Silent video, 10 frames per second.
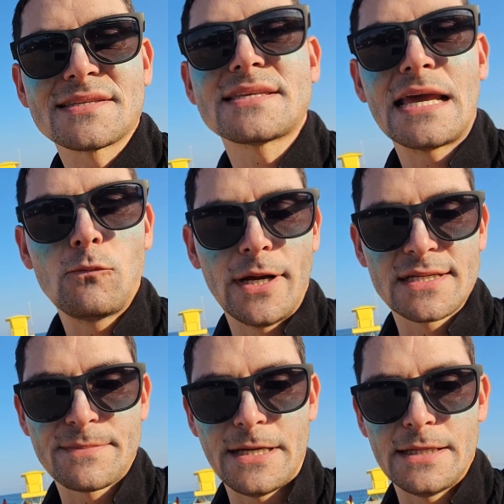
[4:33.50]
the same
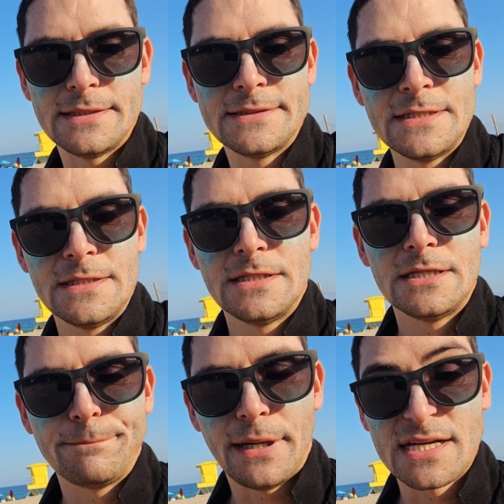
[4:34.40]
wingspan
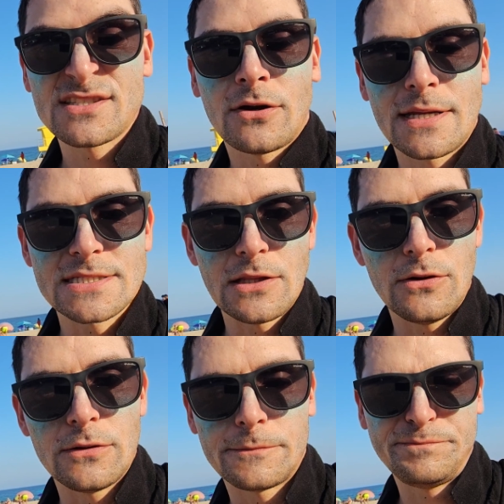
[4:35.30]
but is not as
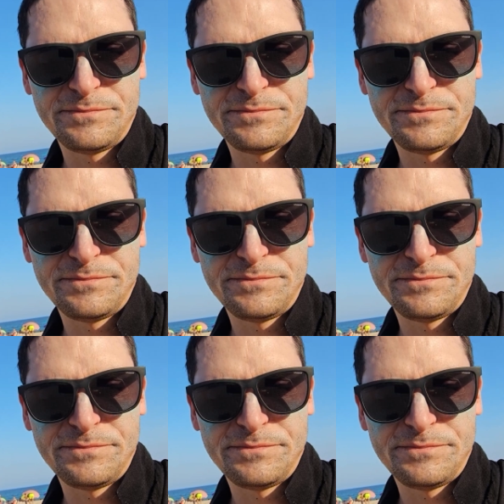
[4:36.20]
long.